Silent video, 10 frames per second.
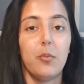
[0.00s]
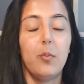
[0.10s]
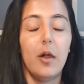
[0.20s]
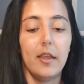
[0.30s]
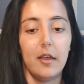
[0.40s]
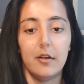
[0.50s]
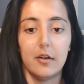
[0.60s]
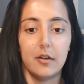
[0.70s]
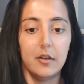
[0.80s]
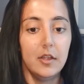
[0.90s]

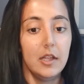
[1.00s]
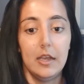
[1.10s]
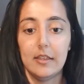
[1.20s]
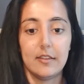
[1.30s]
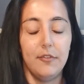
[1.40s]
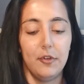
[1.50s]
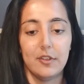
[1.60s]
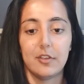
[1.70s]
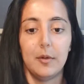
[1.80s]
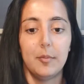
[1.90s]
Let's say for
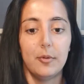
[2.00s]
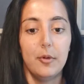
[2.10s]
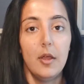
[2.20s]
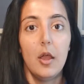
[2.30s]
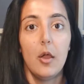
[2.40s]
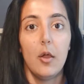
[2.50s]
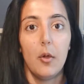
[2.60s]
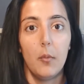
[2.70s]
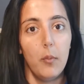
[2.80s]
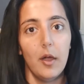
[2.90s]
example,
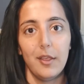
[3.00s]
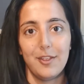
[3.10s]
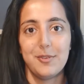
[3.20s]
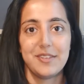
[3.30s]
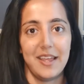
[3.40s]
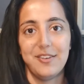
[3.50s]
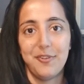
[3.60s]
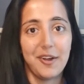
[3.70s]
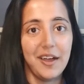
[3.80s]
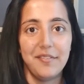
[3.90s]
why are you scared
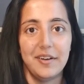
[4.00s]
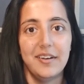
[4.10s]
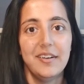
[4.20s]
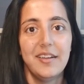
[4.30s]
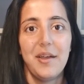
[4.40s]
to recover?